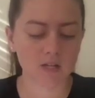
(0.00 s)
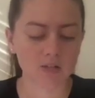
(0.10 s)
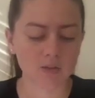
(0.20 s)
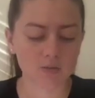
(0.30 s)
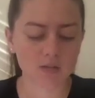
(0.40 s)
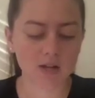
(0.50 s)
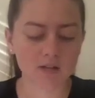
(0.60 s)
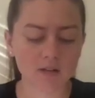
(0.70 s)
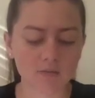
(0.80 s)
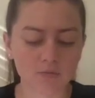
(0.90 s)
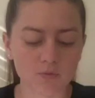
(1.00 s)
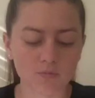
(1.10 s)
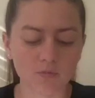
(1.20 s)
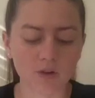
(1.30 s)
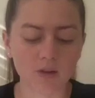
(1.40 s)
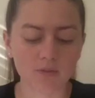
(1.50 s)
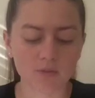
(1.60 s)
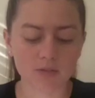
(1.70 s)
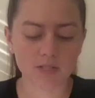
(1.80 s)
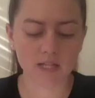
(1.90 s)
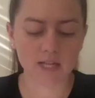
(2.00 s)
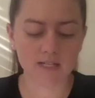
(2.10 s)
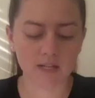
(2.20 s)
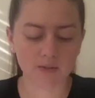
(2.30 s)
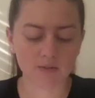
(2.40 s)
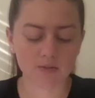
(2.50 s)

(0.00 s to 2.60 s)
There was not enough room for everyone to lie down,